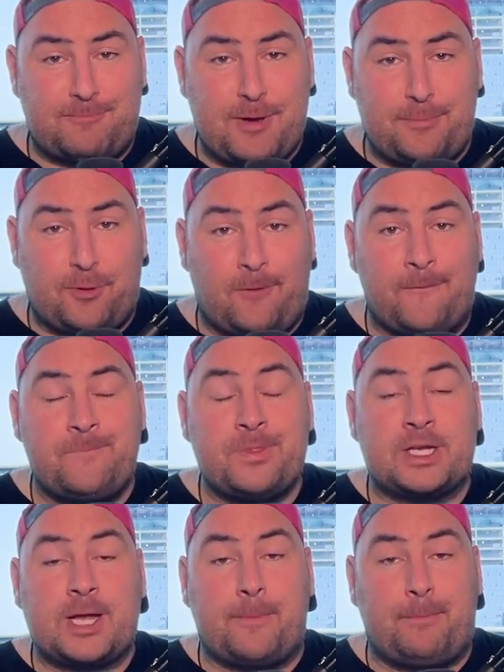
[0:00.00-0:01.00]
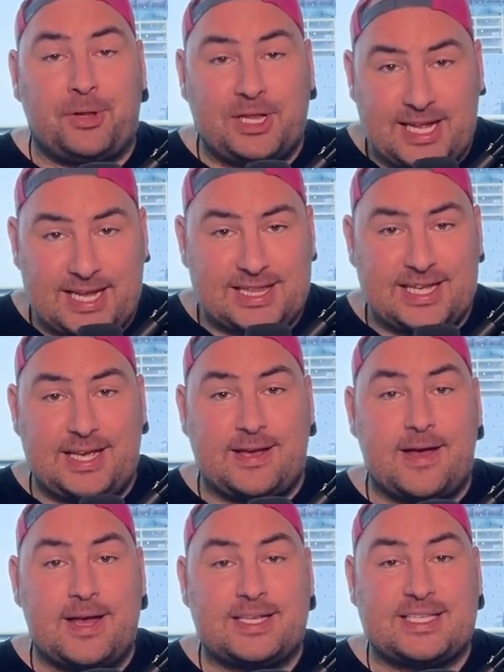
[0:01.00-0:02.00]
people completely
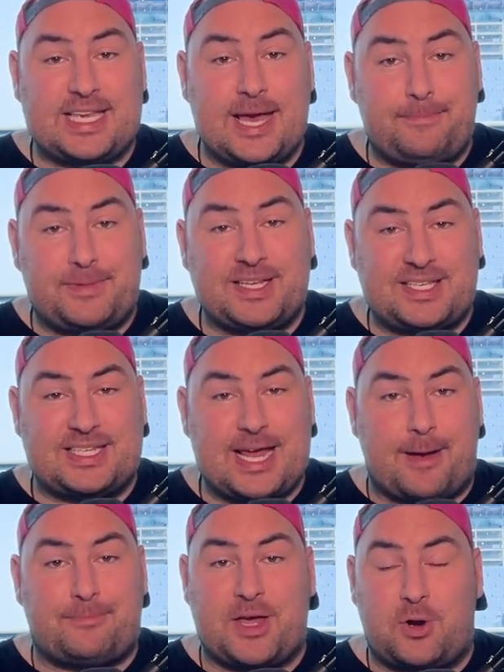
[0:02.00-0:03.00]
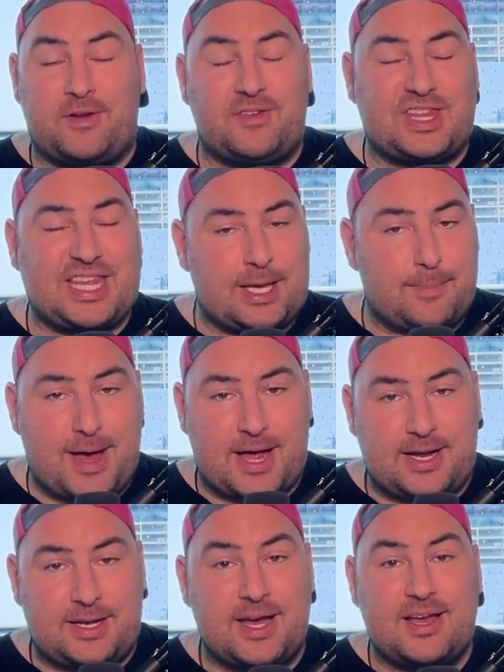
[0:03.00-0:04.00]
skip this step. They don't even think about
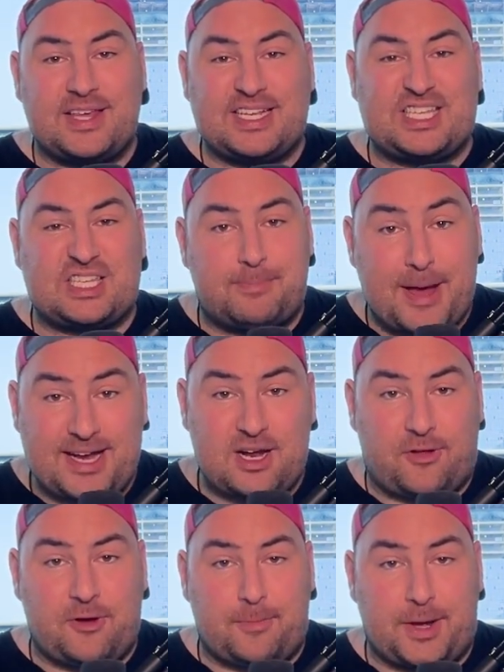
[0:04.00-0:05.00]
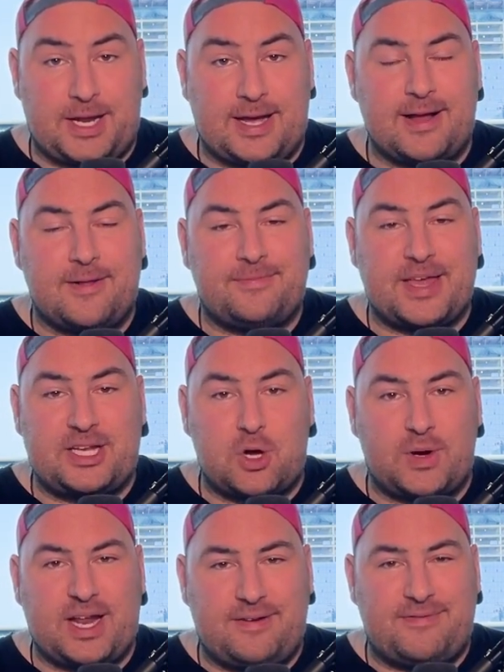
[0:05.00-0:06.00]
it. They spend all their money, they
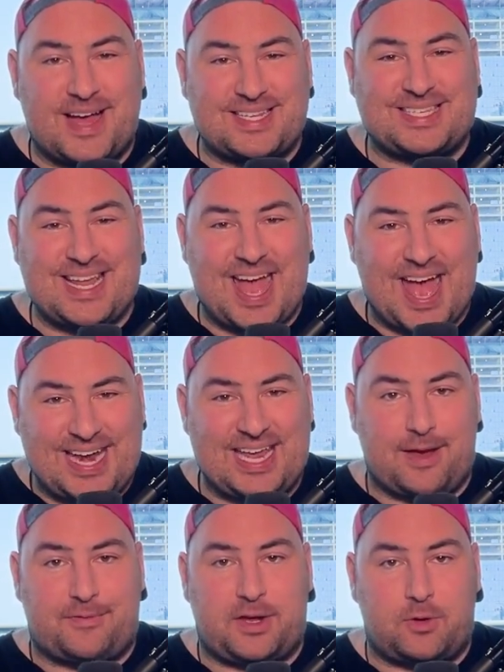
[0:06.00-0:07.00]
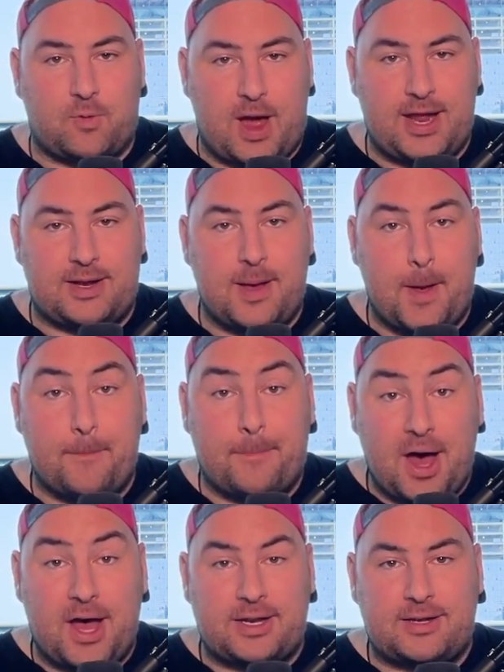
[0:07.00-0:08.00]
don't invest any of it, right?
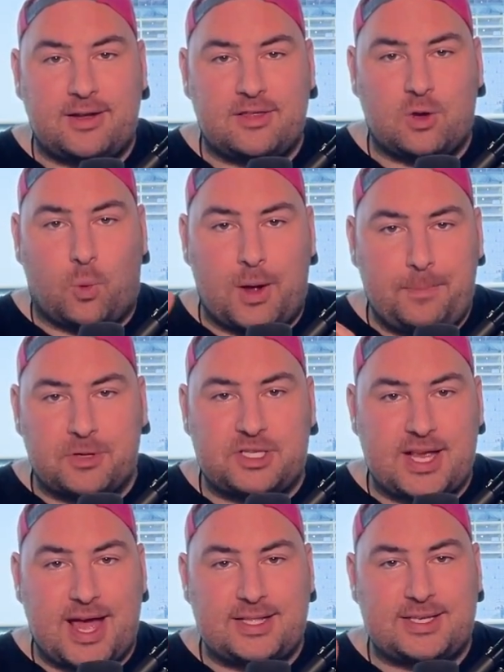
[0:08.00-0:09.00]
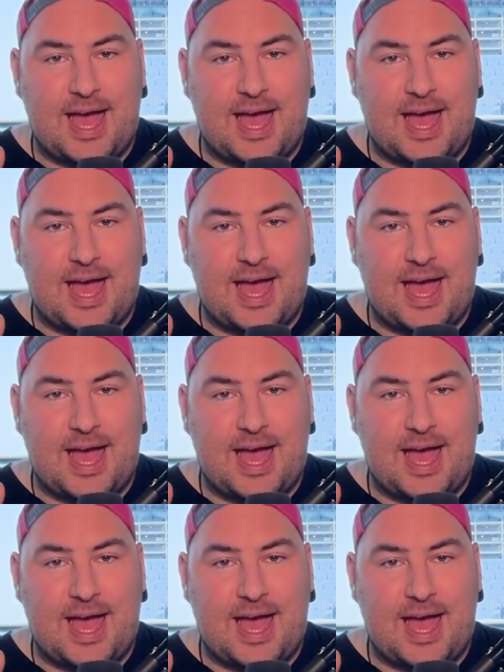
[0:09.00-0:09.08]
But the 1%